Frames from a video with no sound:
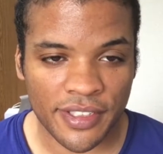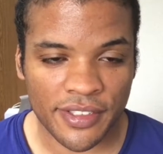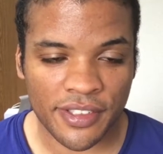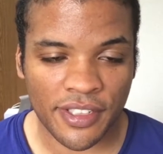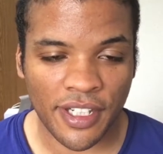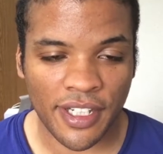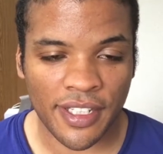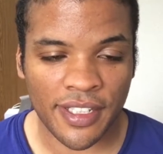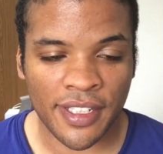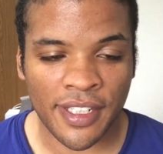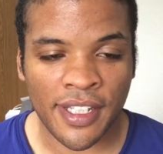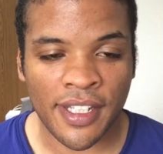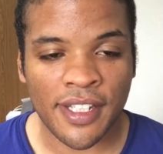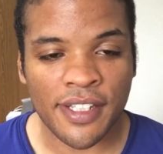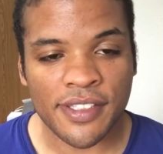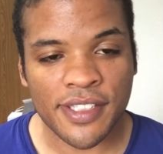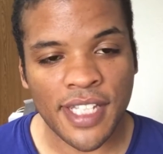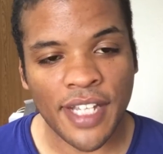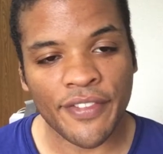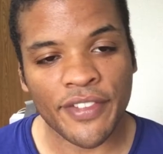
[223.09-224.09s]
Sorry,
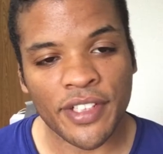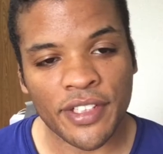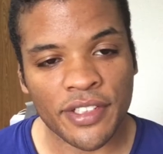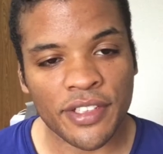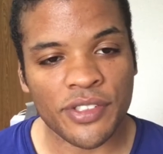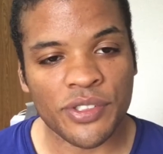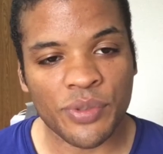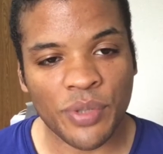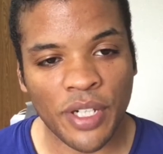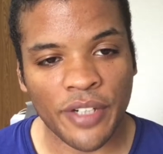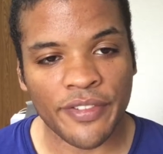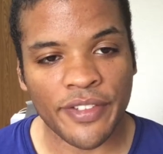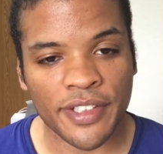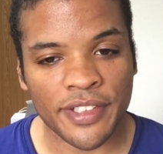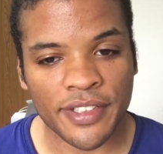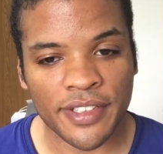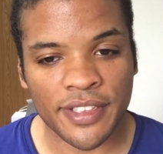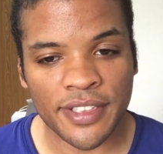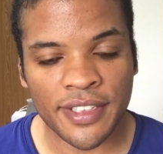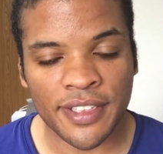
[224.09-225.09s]
$700 and
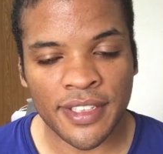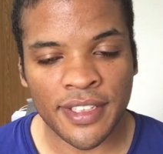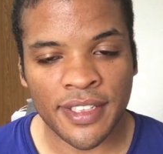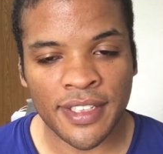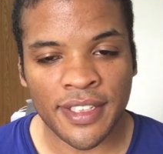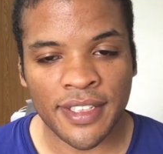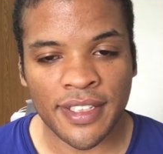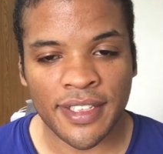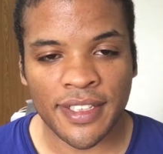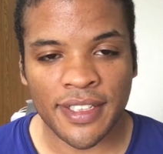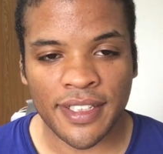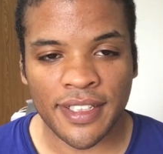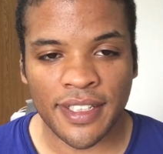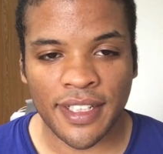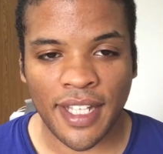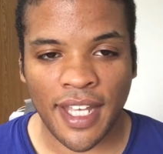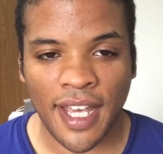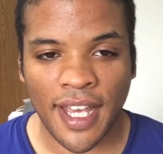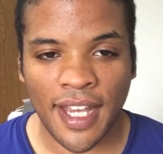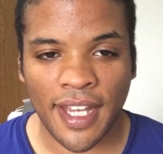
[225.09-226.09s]
$1,200.
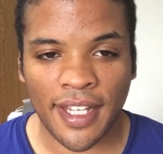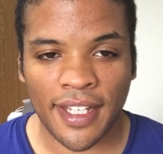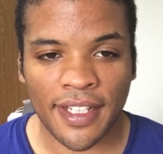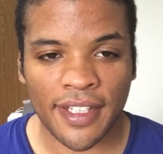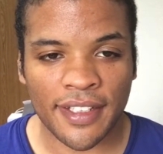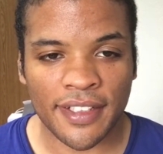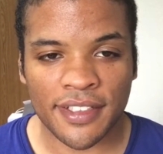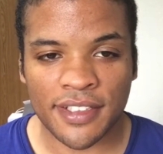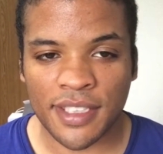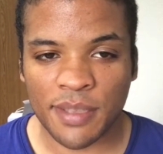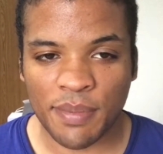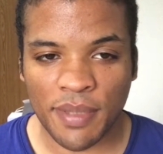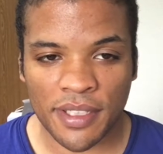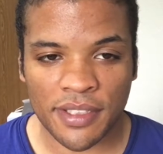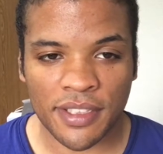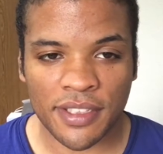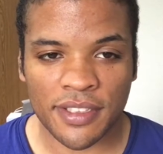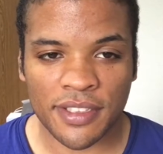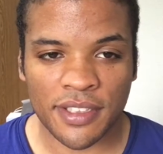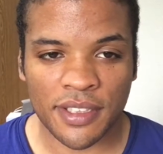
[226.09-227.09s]
And it
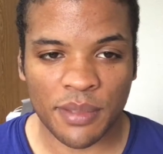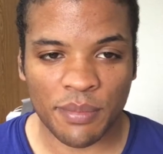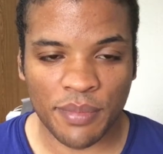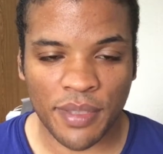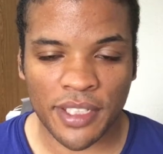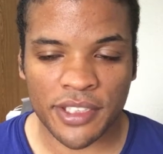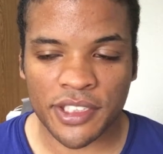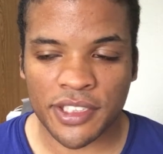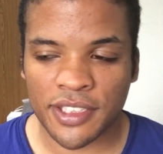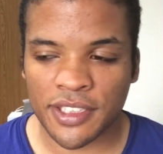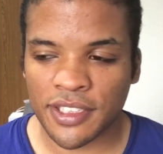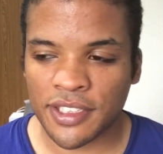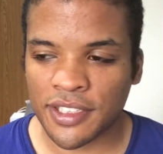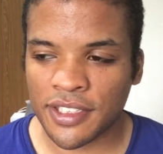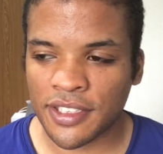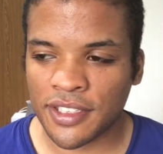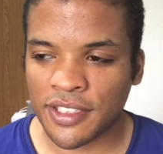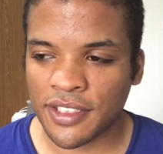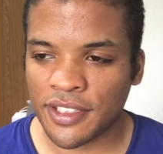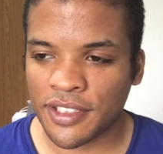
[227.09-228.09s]
depends on your budget,
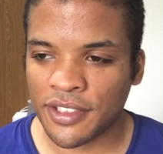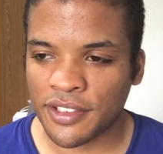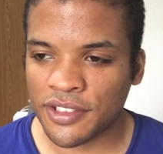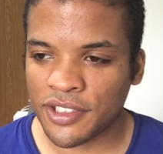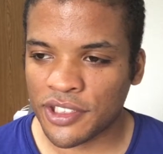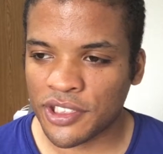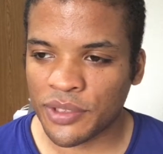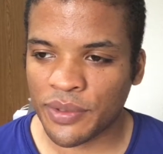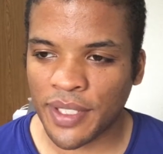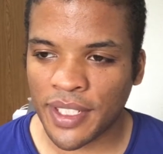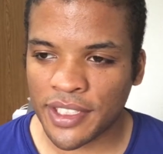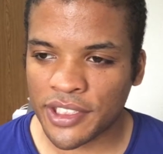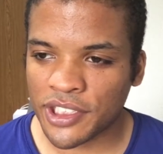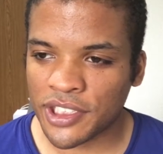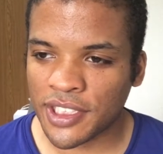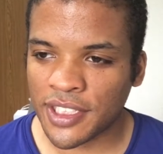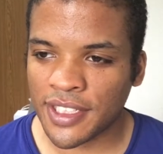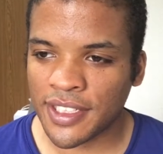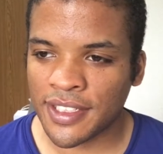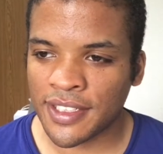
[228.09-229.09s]
your
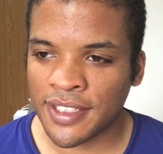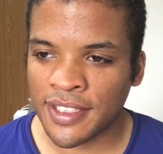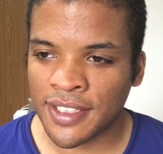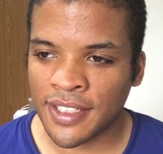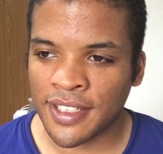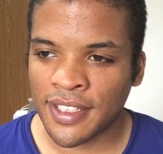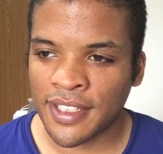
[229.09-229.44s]
situation.